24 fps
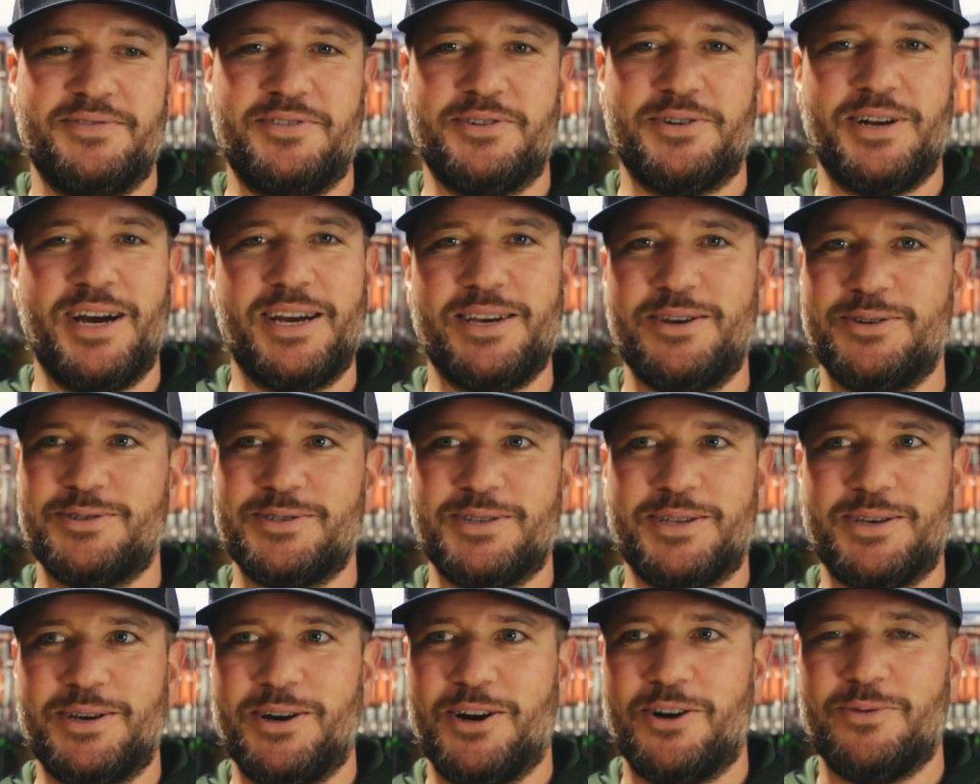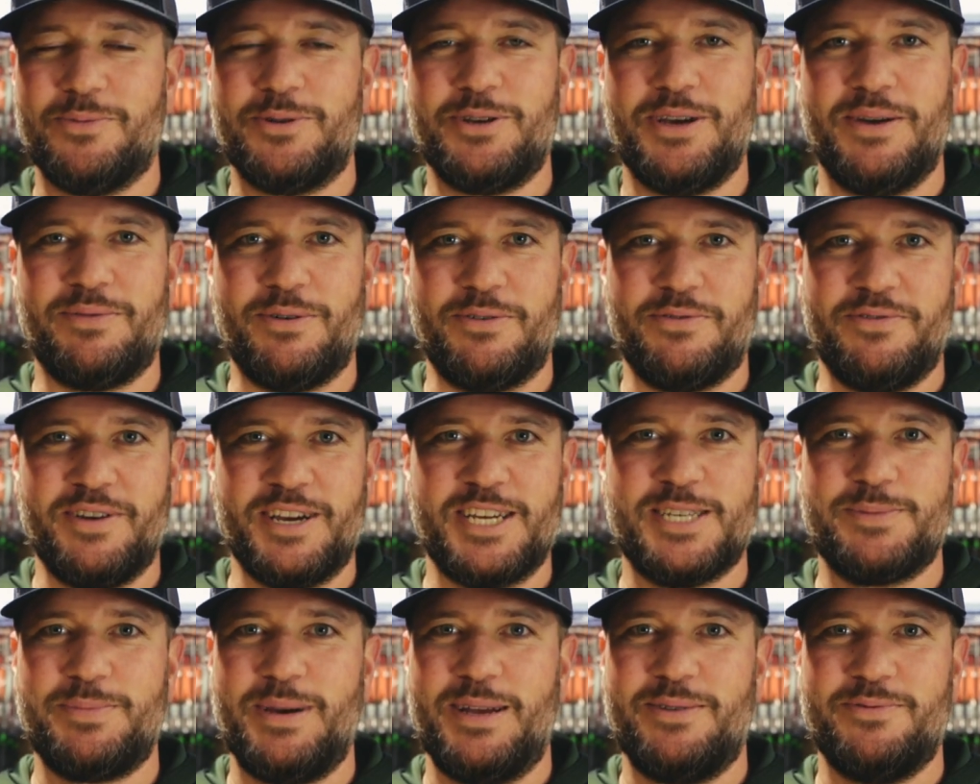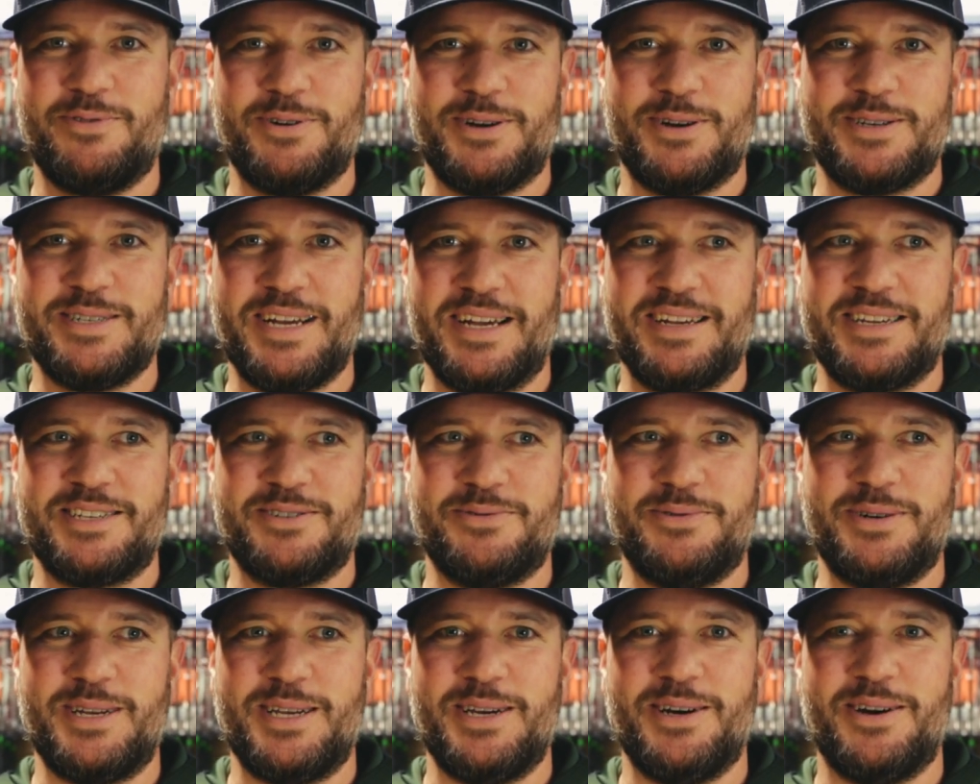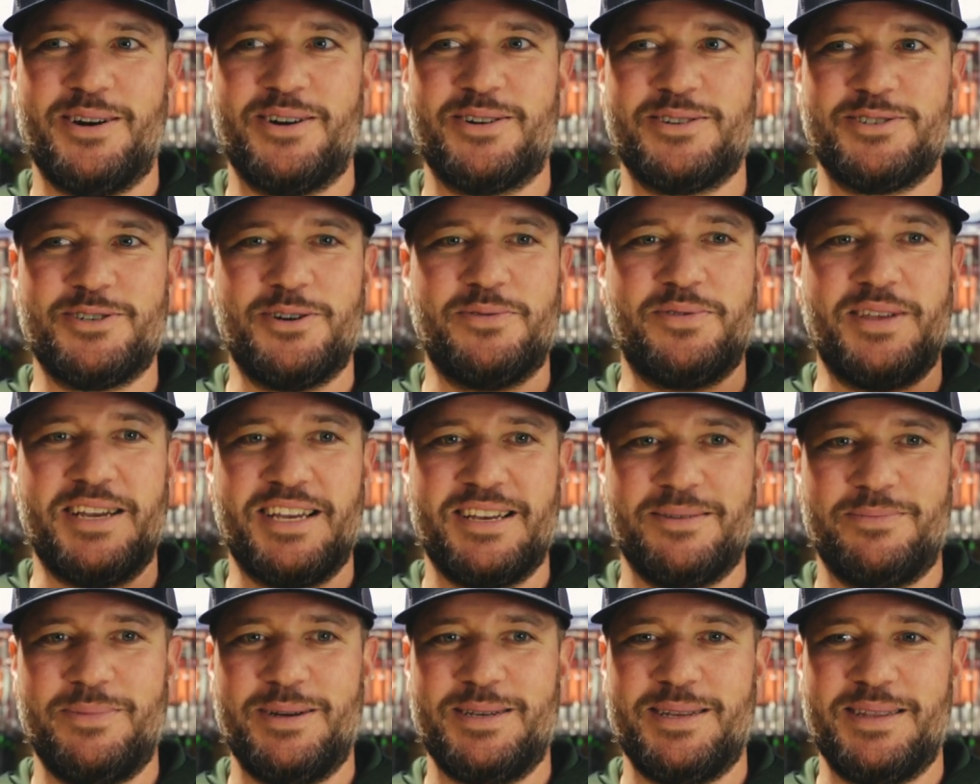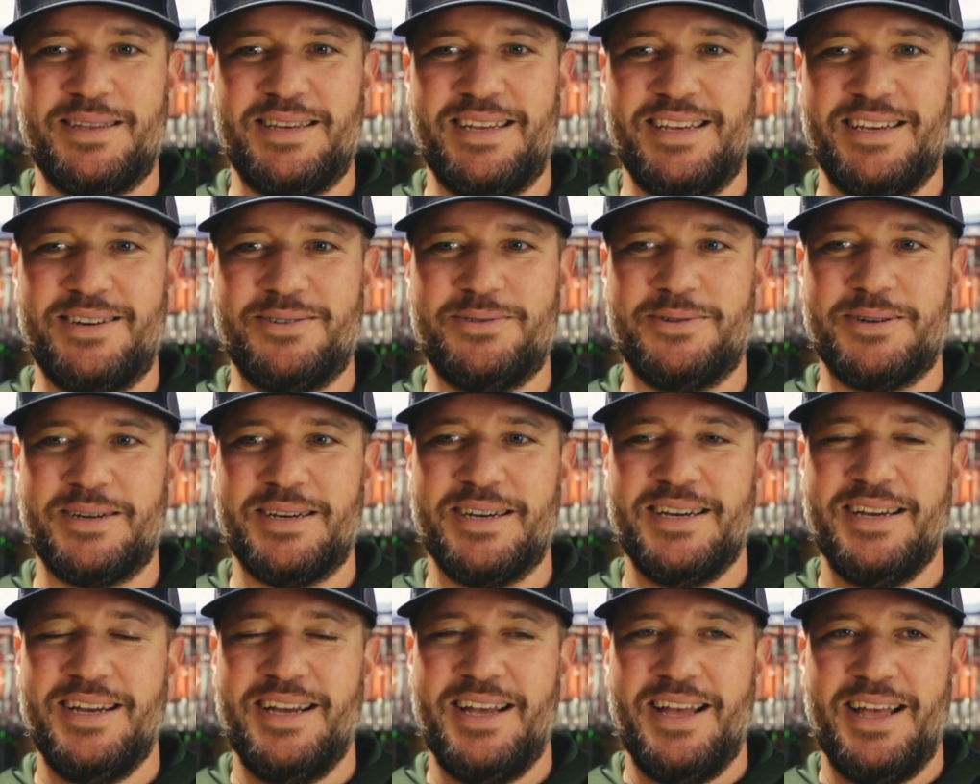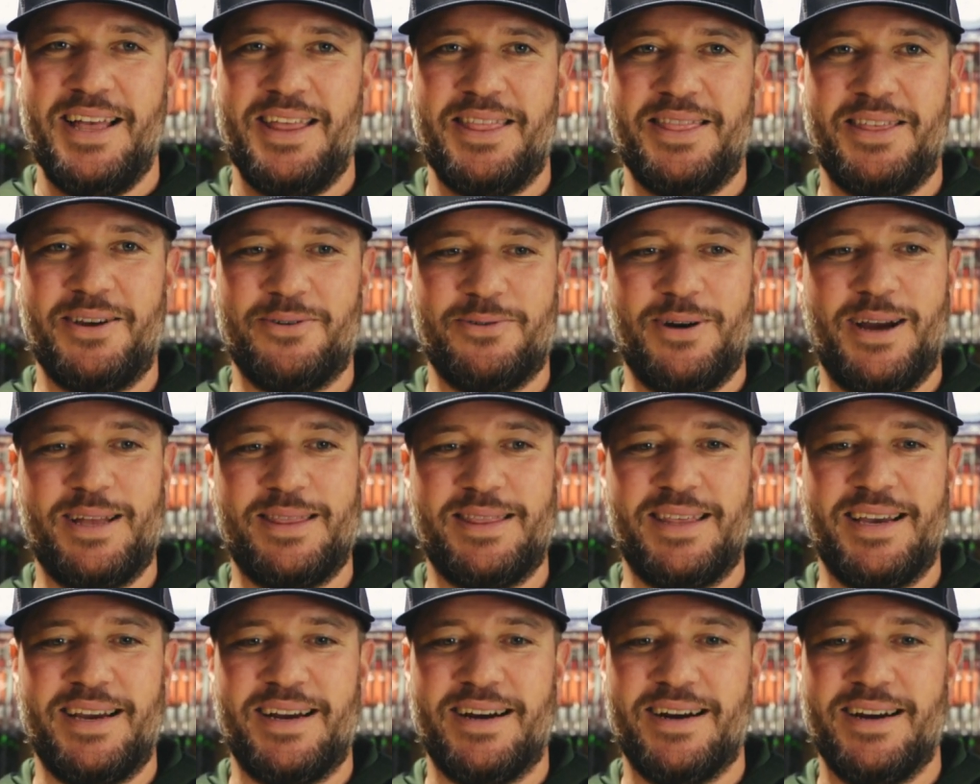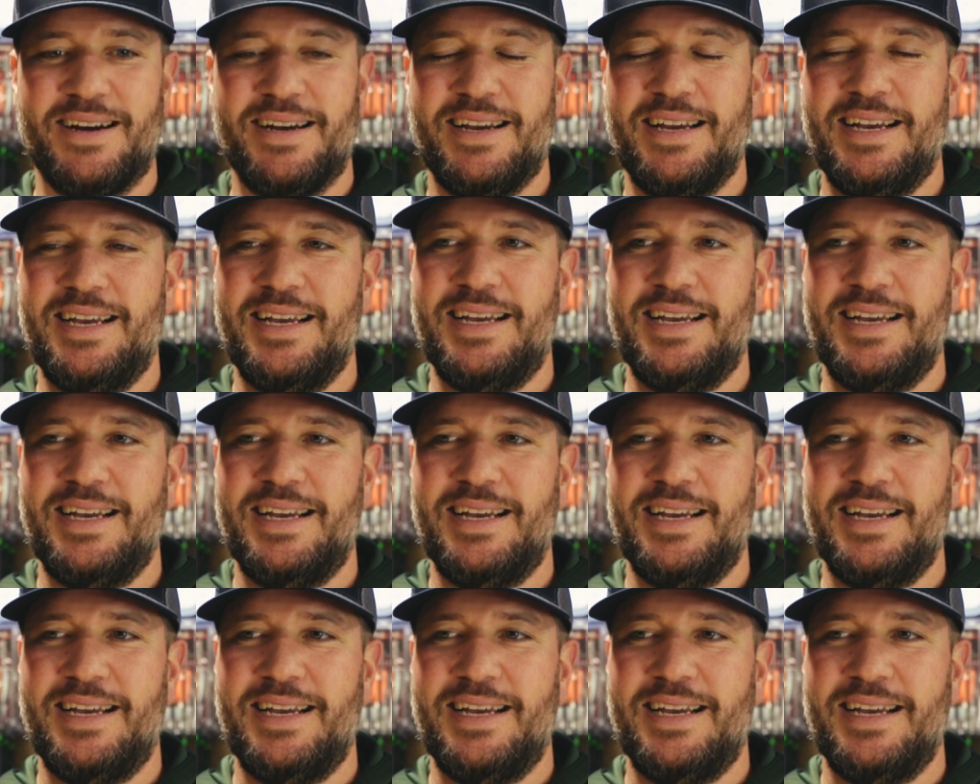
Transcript: If you're not using the Garmin, you have a fixed pin for exactly 20 yards. So if they commit to the decoy, they're right there.